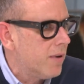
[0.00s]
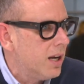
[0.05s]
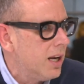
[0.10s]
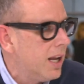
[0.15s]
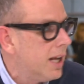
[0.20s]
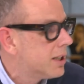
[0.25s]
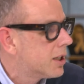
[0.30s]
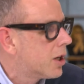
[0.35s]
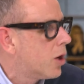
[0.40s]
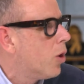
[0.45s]

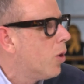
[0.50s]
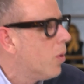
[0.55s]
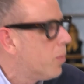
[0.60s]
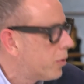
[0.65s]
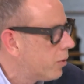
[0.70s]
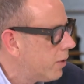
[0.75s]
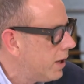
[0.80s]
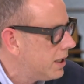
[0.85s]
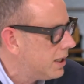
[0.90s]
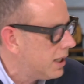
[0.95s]
Let's
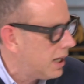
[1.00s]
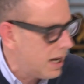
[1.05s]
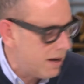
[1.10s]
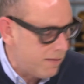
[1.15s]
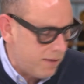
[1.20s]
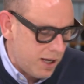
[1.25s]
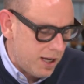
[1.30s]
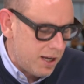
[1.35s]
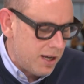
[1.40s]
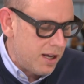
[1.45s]
cooperate
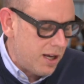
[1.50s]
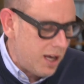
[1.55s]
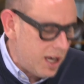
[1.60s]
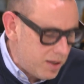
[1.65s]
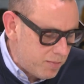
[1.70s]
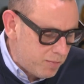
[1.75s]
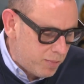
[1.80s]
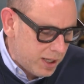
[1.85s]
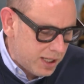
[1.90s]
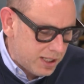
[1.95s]
together
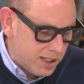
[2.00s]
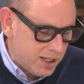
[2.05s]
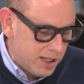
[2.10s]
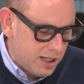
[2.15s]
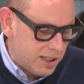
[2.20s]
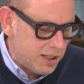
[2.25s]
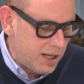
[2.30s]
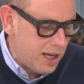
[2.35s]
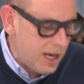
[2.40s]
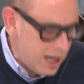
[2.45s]
in
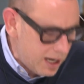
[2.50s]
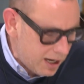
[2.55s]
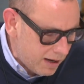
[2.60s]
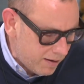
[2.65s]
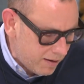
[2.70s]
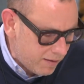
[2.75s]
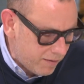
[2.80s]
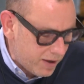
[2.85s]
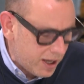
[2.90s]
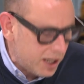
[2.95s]
business, in
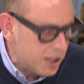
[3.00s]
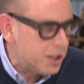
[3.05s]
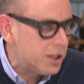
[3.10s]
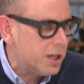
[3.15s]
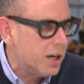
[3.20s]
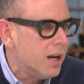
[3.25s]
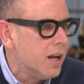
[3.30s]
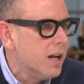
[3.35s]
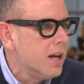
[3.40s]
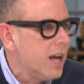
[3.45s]

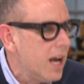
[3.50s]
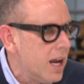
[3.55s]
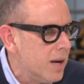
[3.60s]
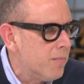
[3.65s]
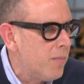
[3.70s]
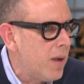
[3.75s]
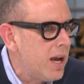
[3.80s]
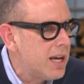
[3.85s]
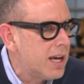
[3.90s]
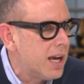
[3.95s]
innovation, in
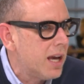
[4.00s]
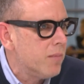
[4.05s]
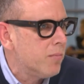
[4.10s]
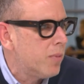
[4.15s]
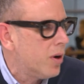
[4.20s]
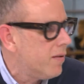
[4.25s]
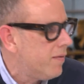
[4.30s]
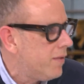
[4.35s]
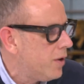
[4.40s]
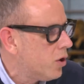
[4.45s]
making
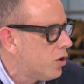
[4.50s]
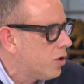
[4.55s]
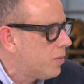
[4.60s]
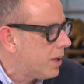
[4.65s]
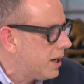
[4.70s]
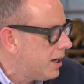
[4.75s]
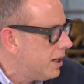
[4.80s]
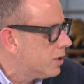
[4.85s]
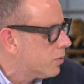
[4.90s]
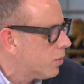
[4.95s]
both Europe
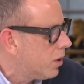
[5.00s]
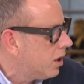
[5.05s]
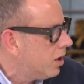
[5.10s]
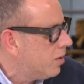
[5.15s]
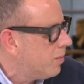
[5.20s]
and Israel a